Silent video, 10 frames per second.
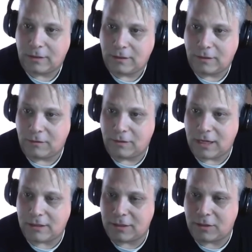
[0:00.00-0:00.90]
You know,
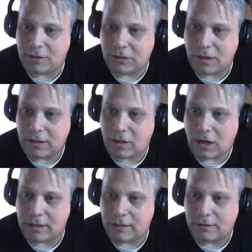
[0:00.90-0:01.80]
is it your target
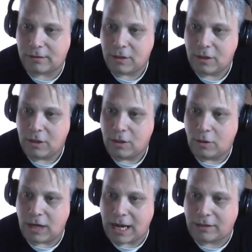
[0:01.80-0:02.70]
audience who
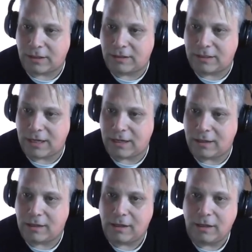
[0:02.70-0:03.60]
are actually
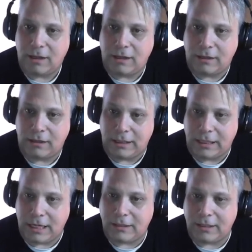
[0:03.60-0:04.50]
sitting
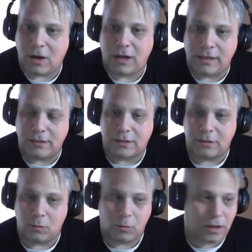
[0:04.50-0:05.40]
in the
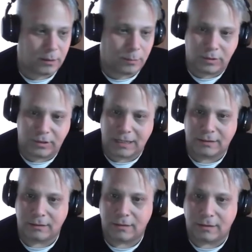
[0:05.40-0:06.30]
audience while you're
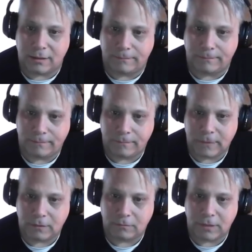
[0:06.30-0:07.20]
presenting to them,
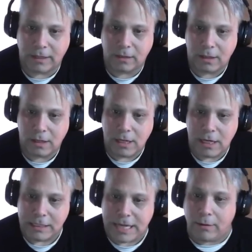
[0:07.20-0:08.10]
right?
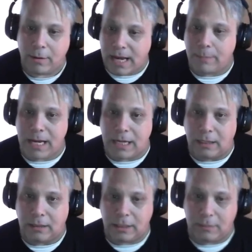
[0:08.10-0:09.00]
Now, it may
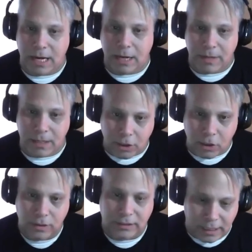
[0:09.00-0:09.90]
be. It may be that
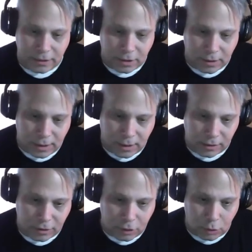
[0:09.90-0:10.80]
your intention
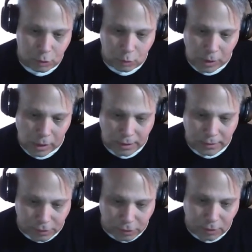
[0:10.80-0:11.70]
is to
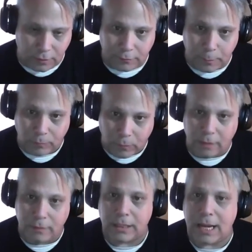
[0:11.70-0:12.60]
serve
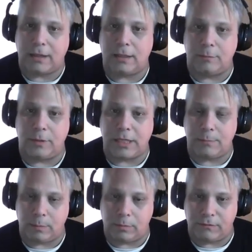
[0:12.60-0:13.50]
other accounting and
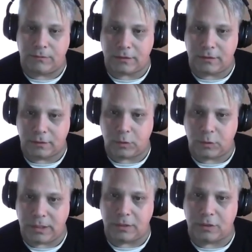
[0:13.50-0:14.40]
bookkeeping professionals, which
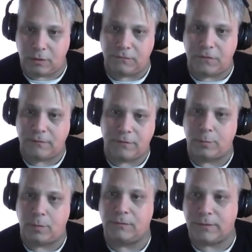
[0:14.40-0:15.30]
means you're in front of your
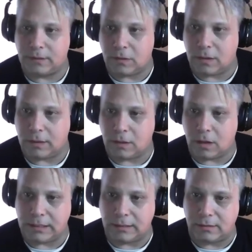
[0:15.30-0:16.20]
perfect target
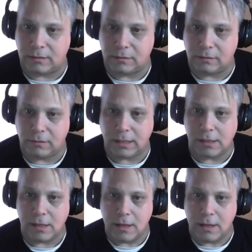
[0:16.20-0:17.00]
audience, right?